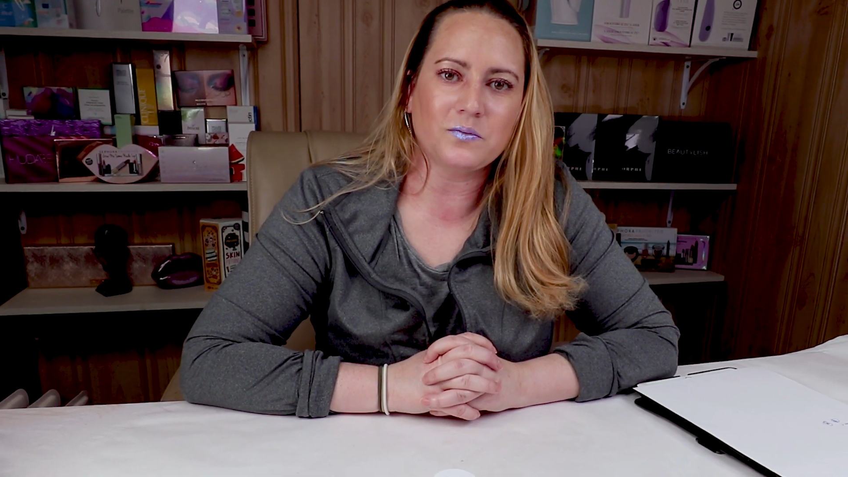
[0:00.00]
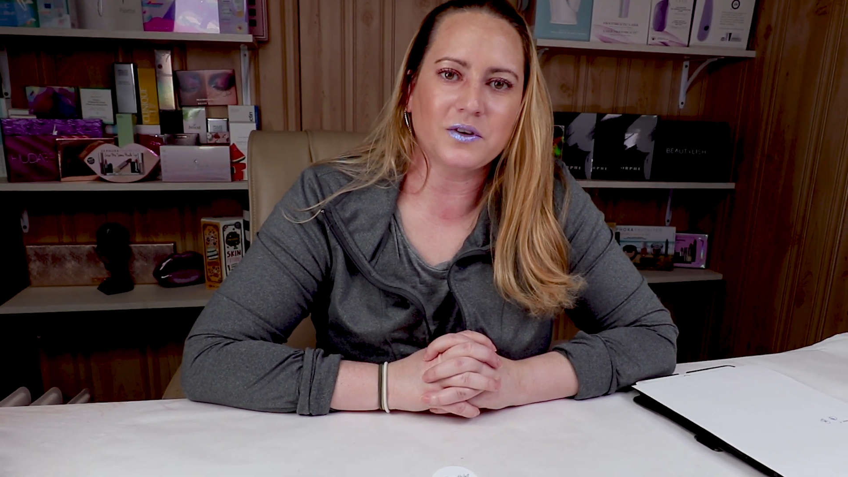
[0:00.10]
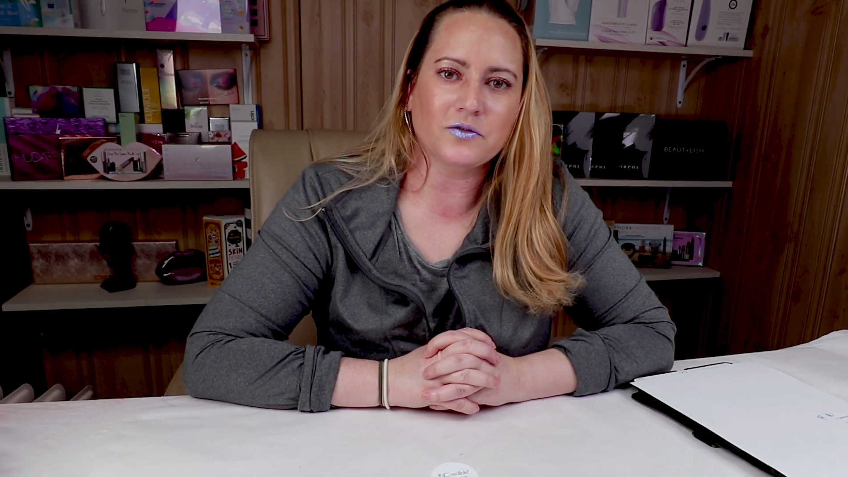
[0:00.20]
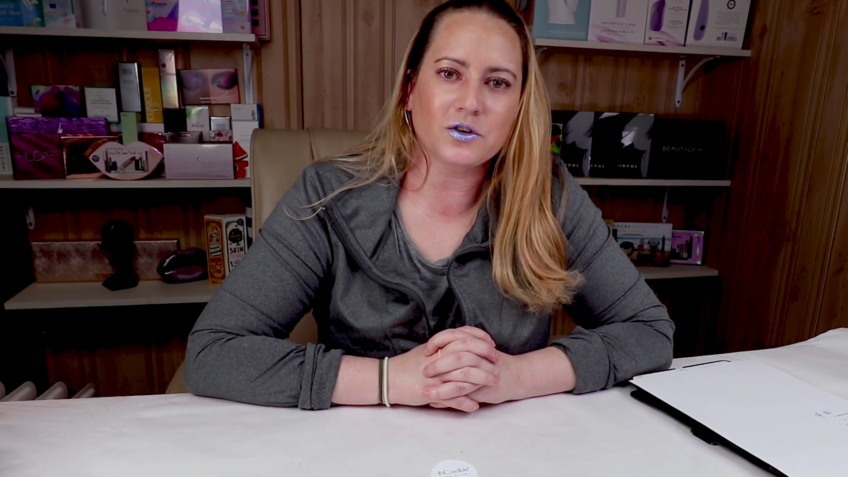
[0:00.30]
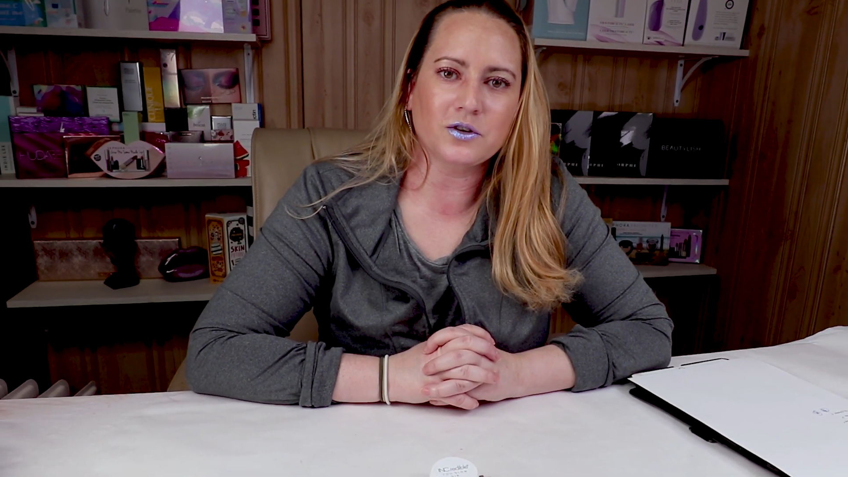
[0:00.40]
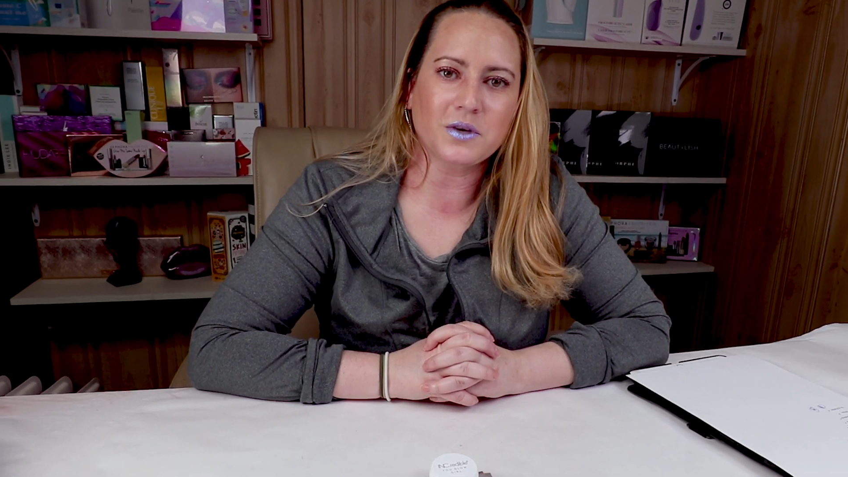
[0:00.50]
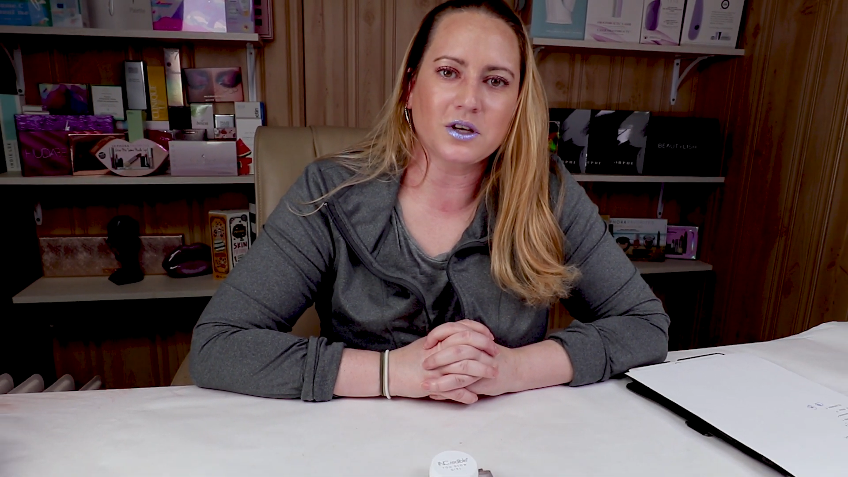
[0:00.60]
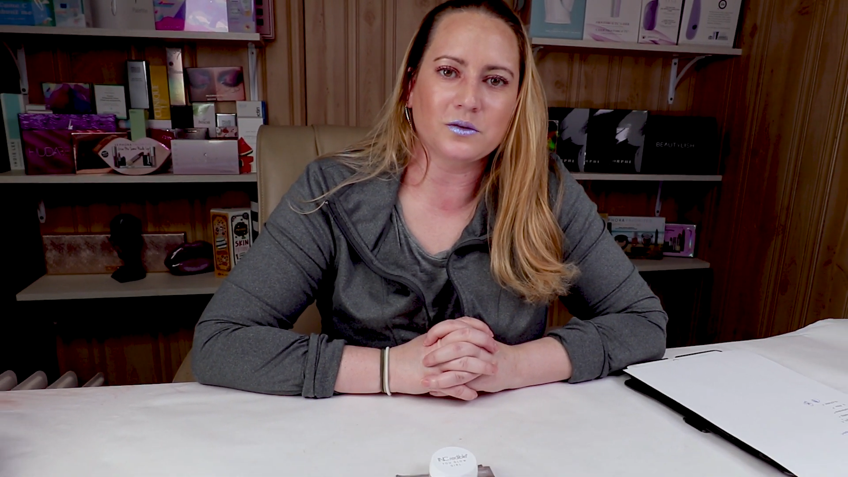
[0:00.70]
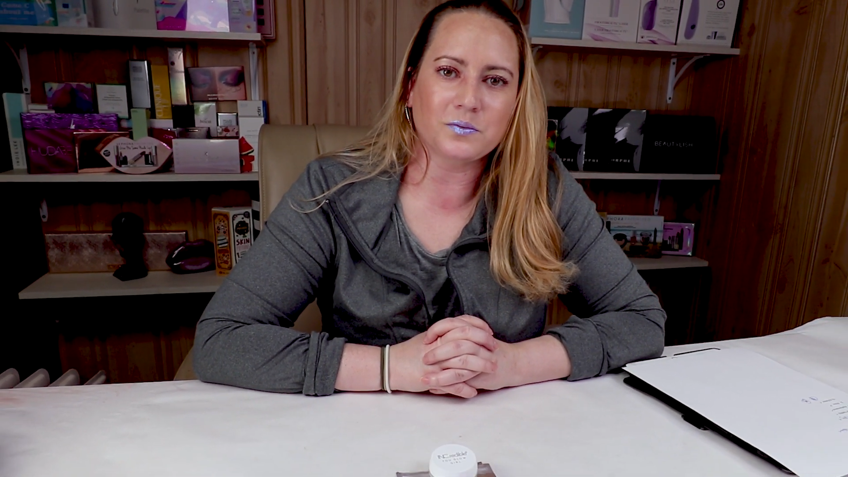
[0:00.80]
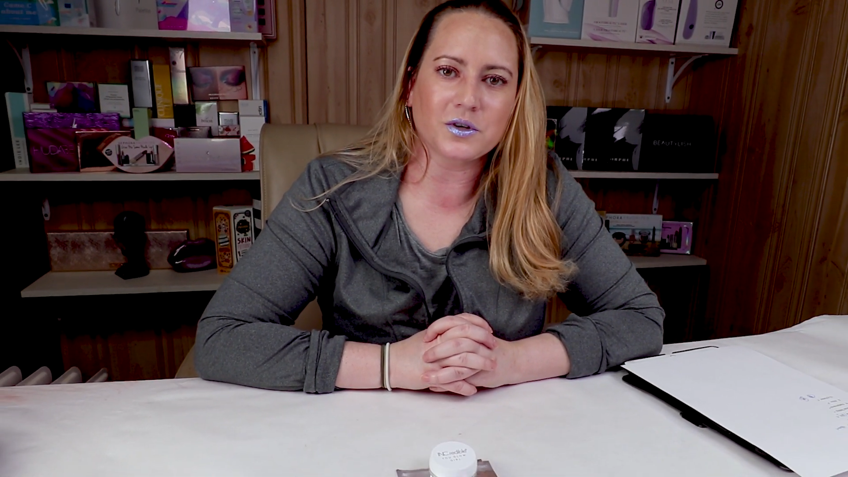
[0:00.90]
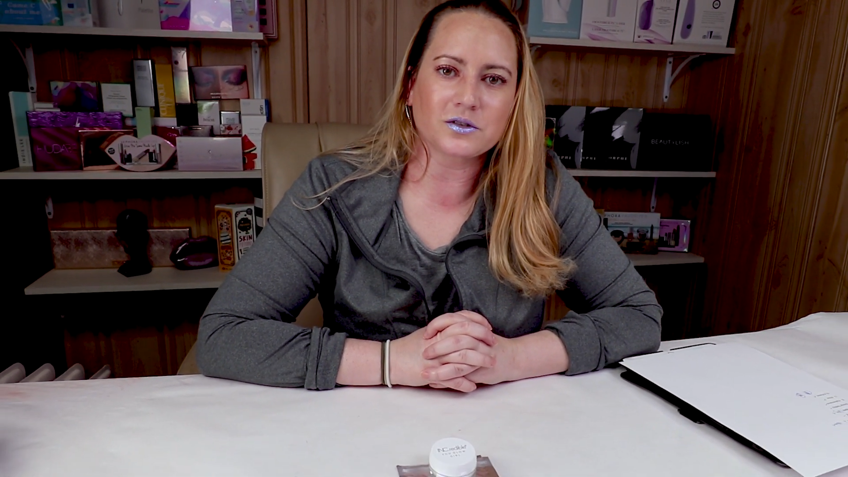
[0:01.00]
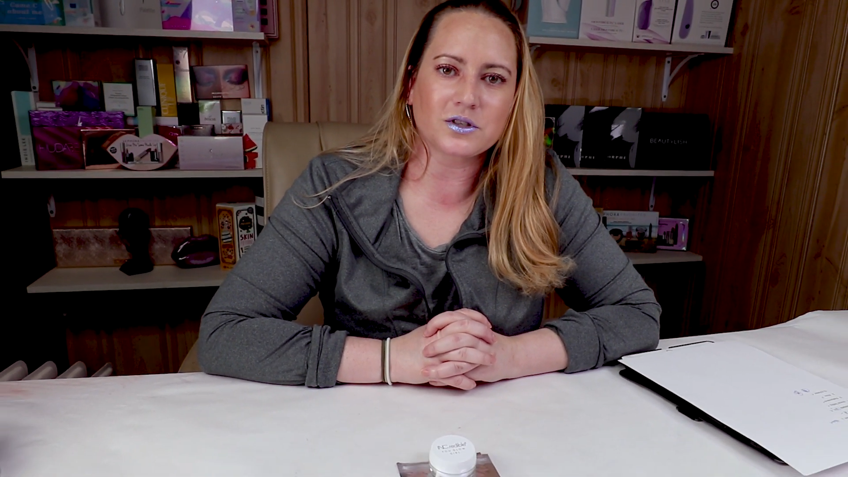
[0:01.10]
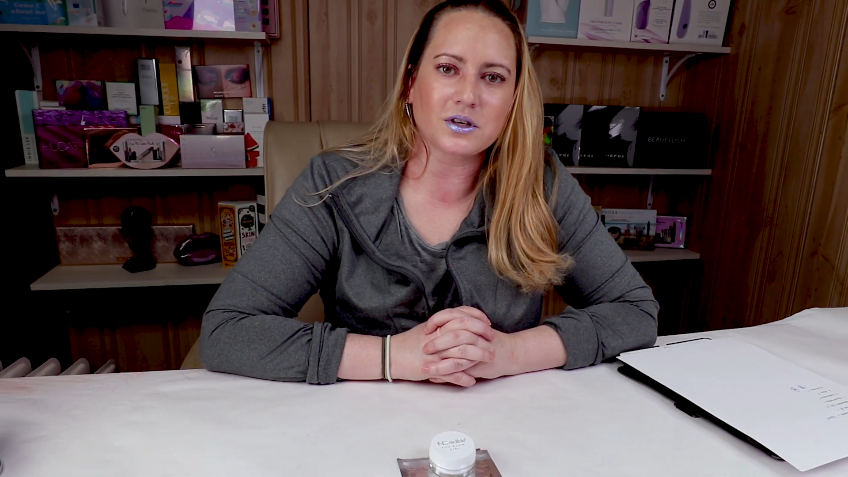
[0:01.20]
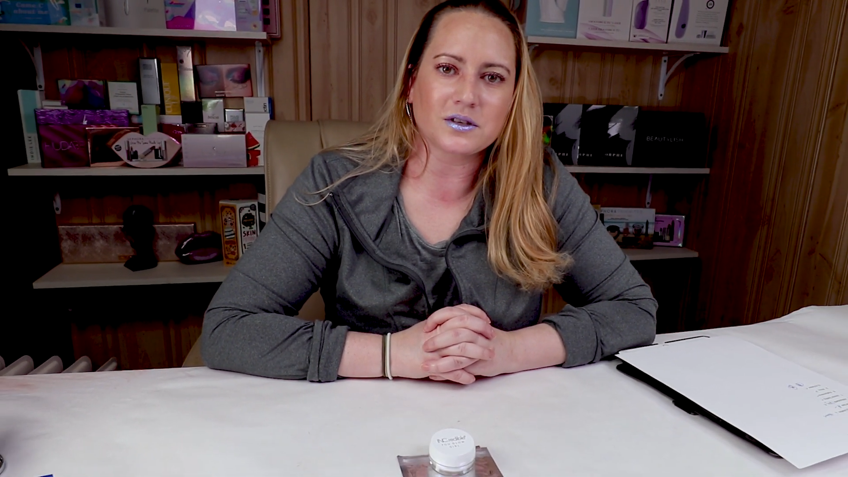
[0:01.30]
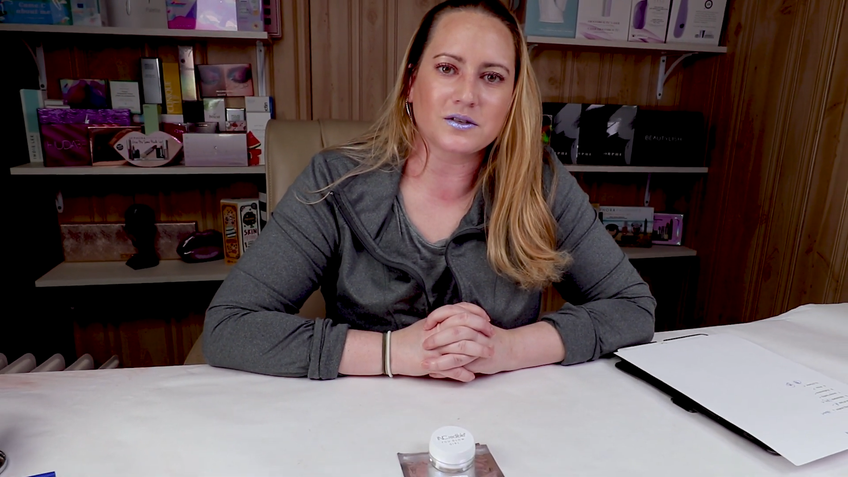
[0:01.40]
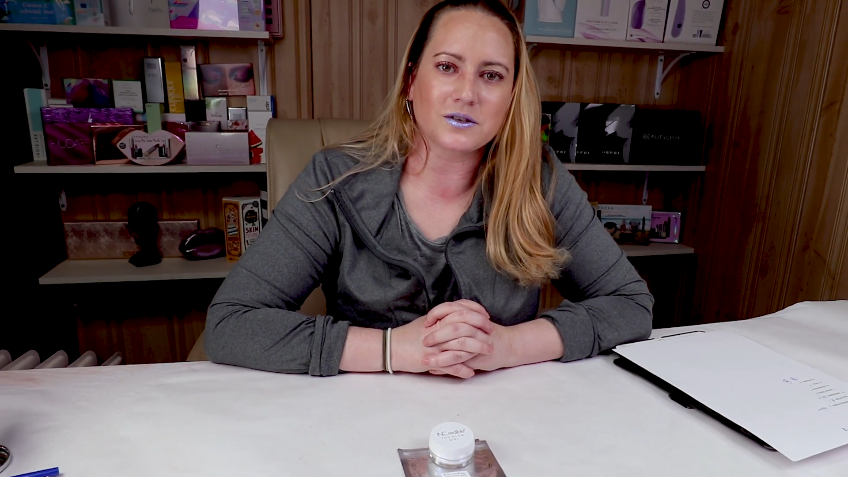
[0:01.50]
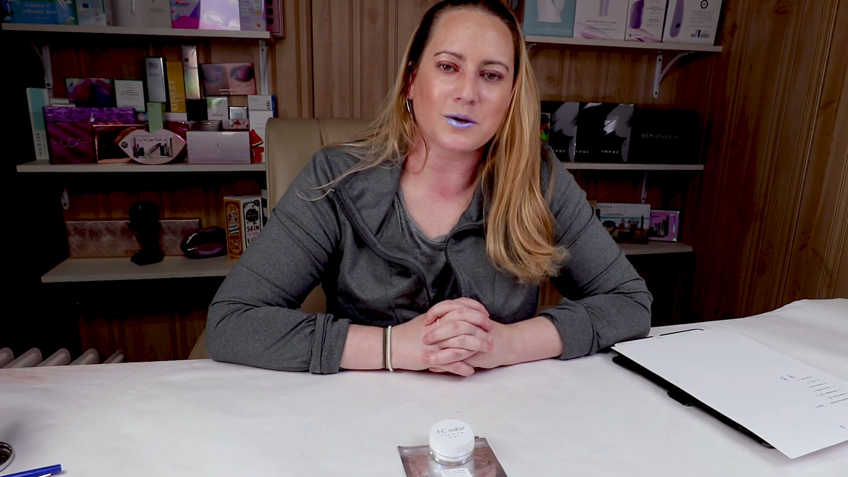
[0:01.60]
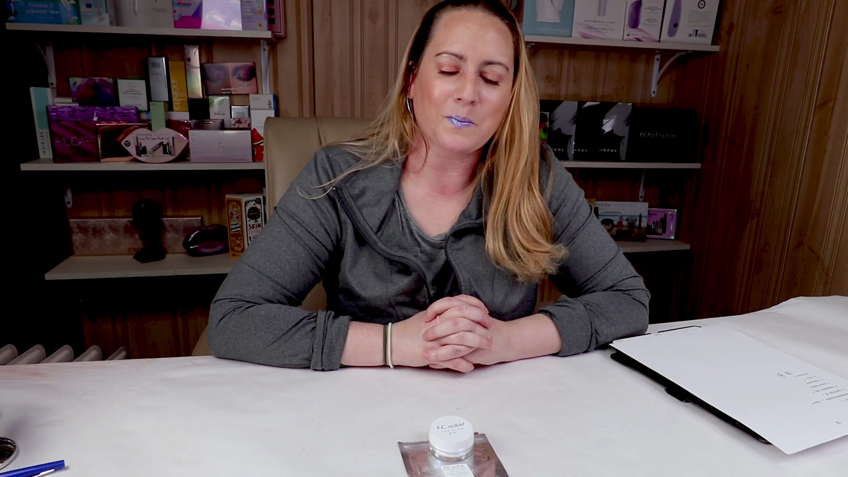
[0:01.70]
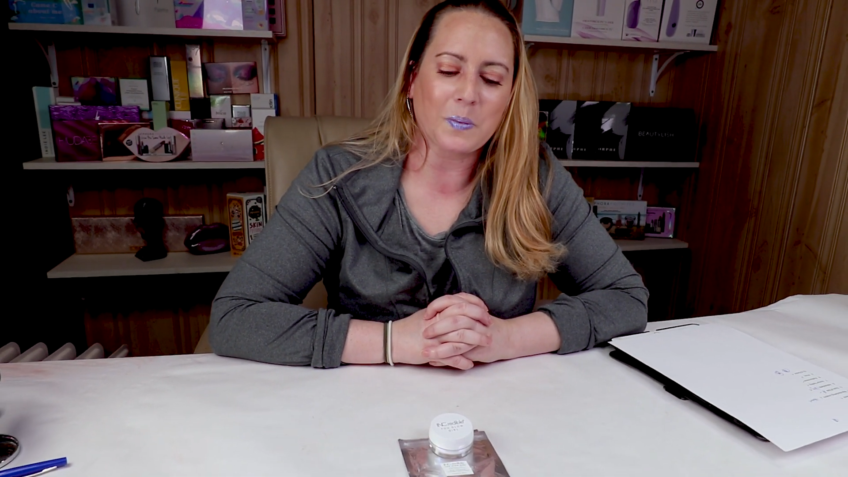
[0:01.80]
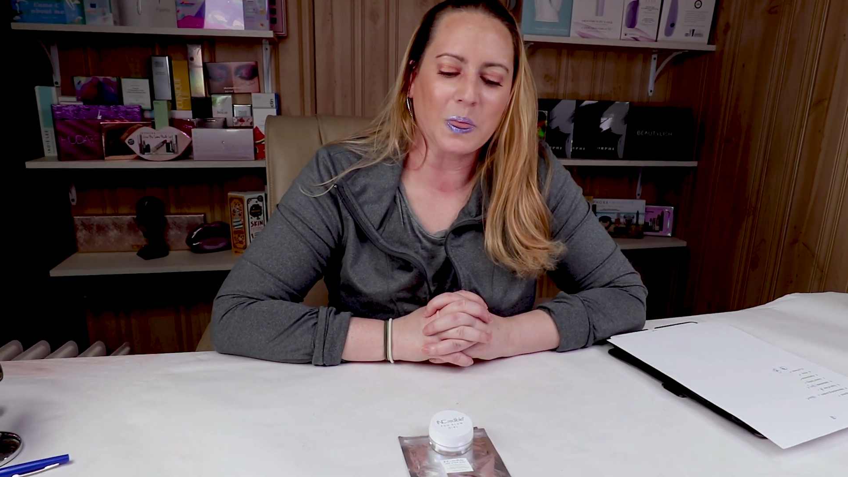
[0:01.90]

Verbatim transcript: before you make your purchase.